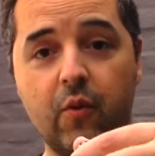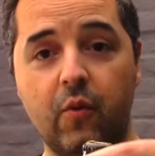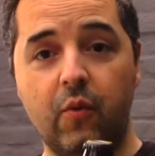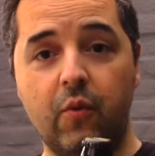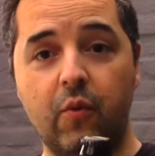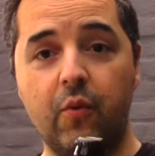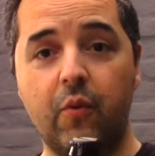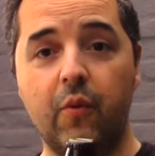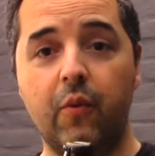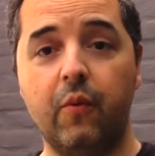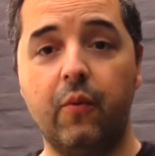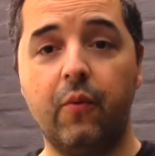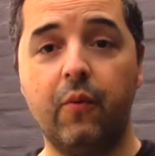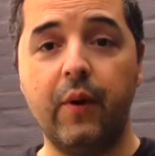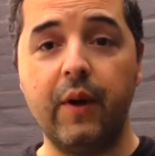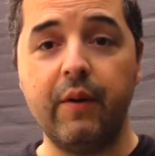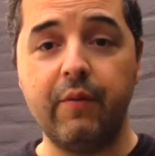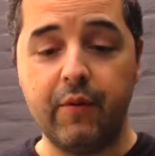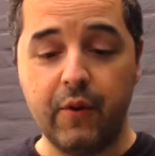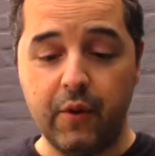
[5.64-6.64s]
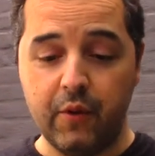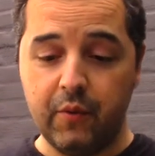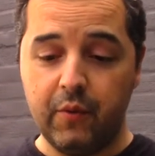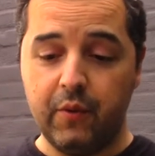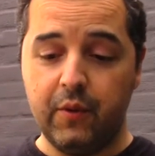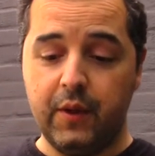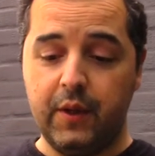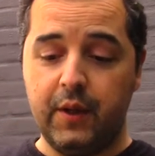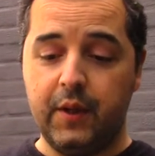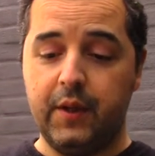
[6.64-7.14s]
to
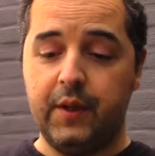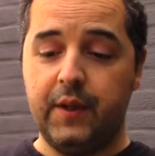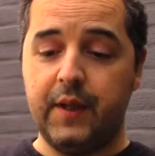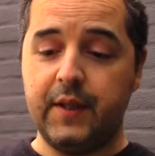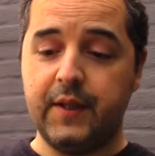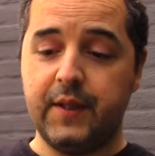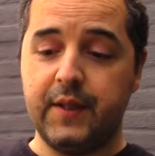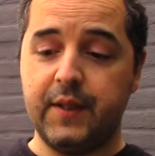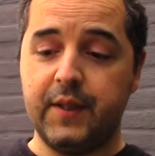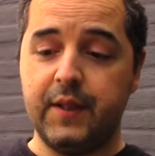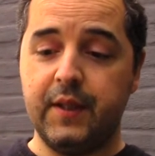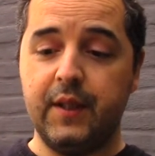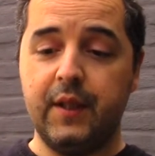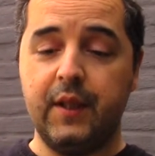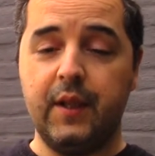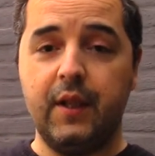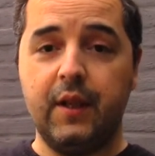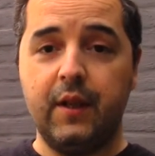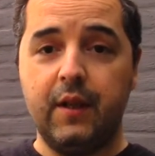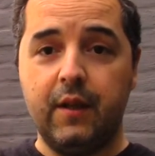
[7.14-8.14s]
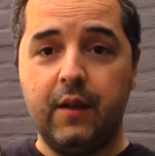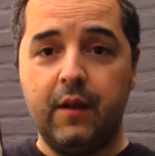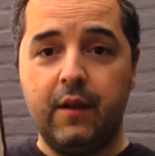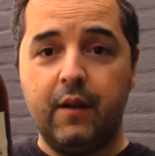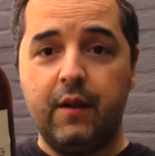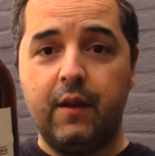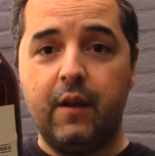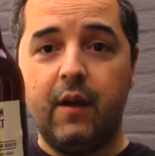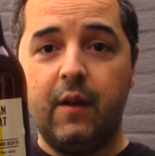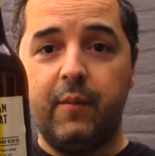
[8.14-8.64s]
review this
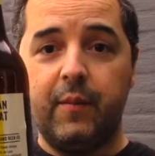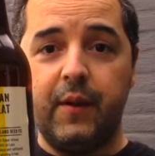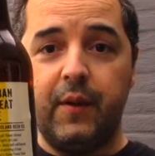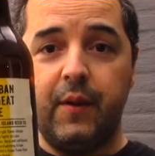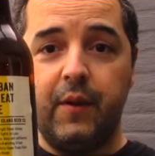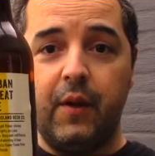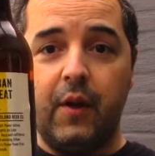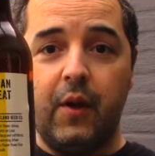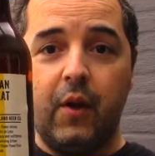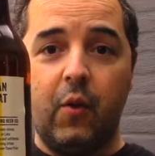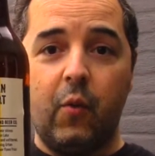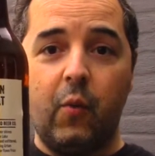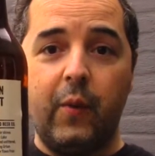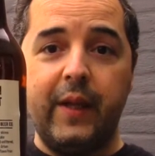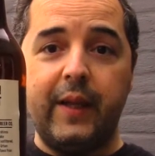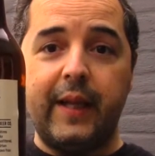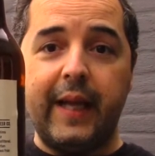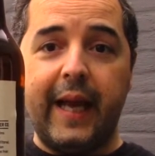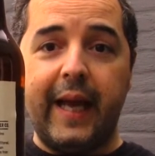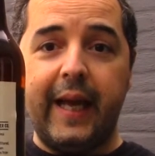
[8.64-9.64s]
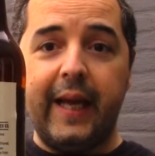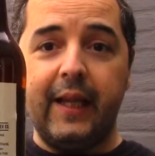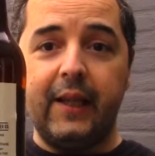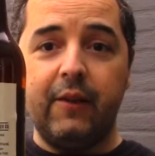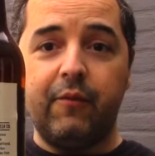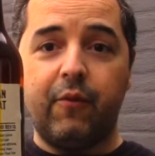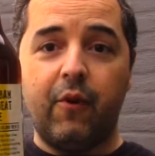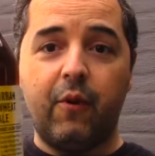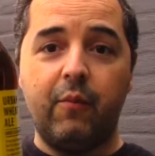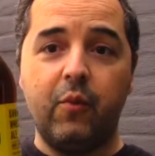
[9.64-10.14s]
urban wheat
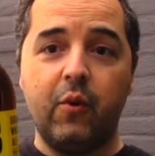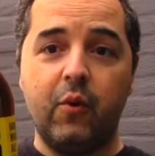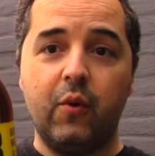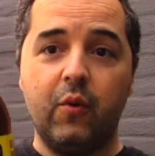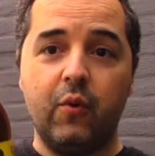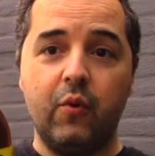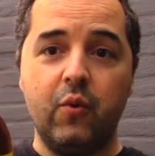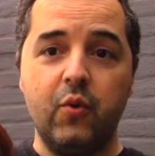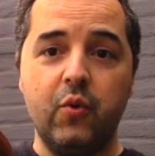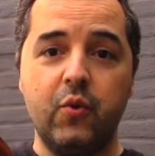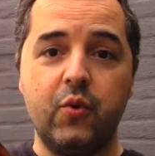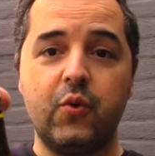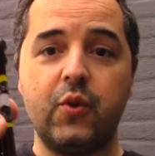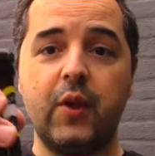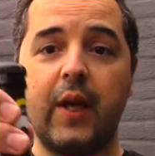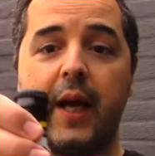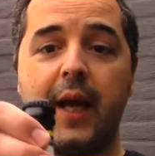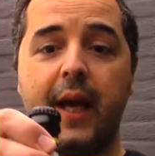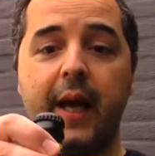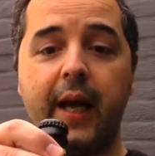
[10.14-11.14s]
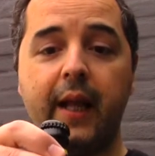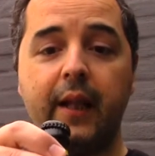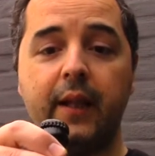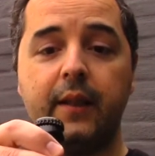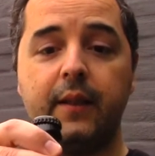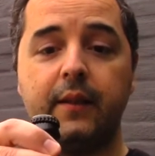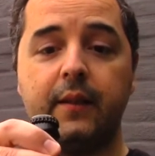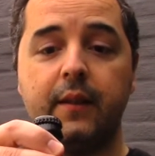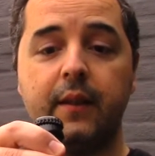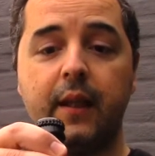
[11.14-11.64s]
ale from Goose,
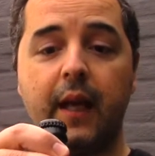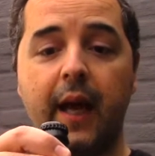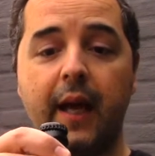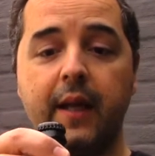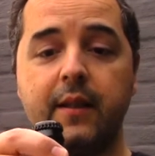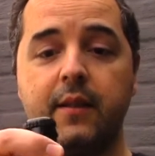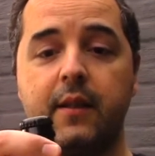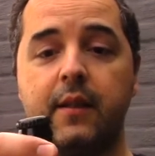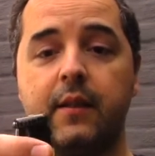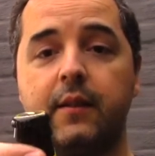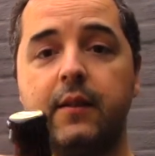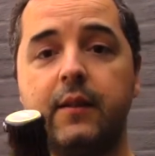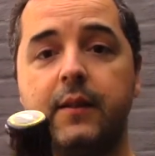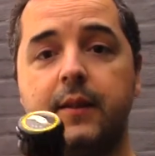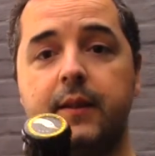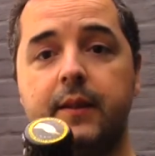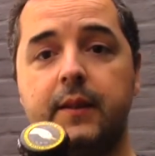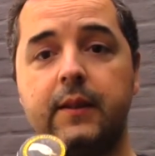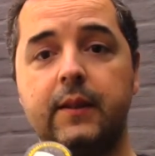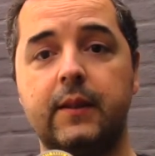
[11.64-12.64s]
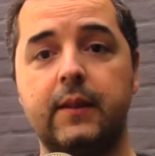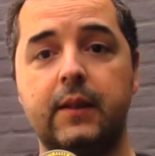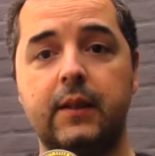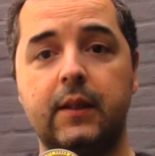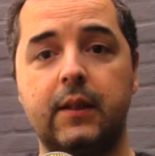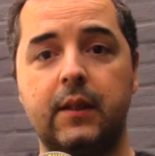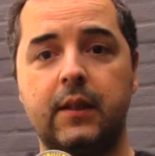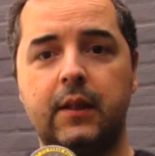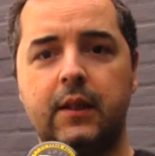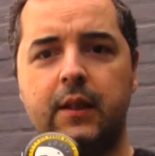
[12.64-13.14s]
Ireland.
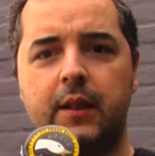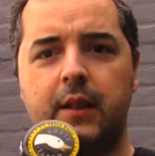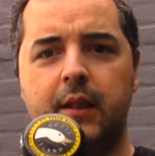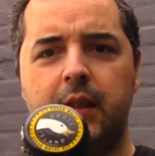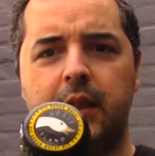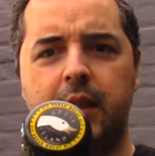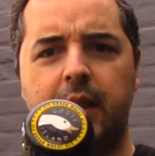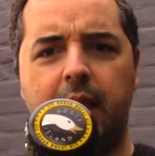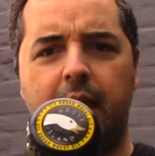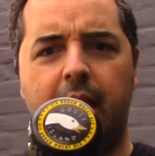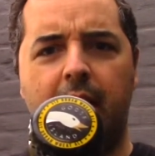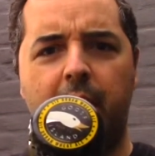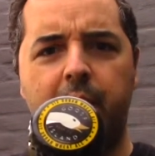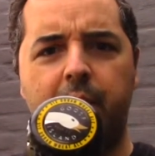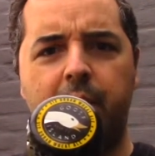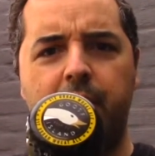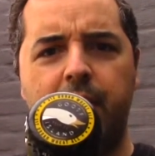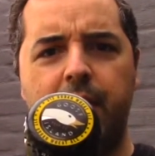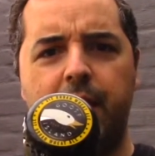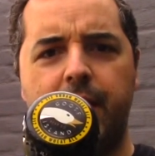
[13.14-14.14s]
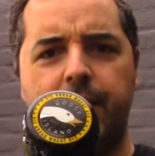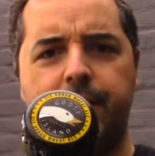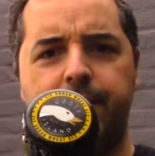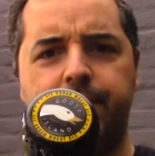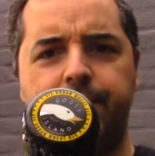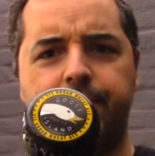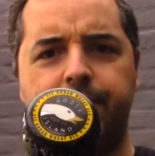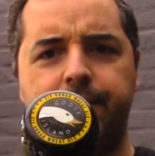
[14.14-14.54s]
The cap here.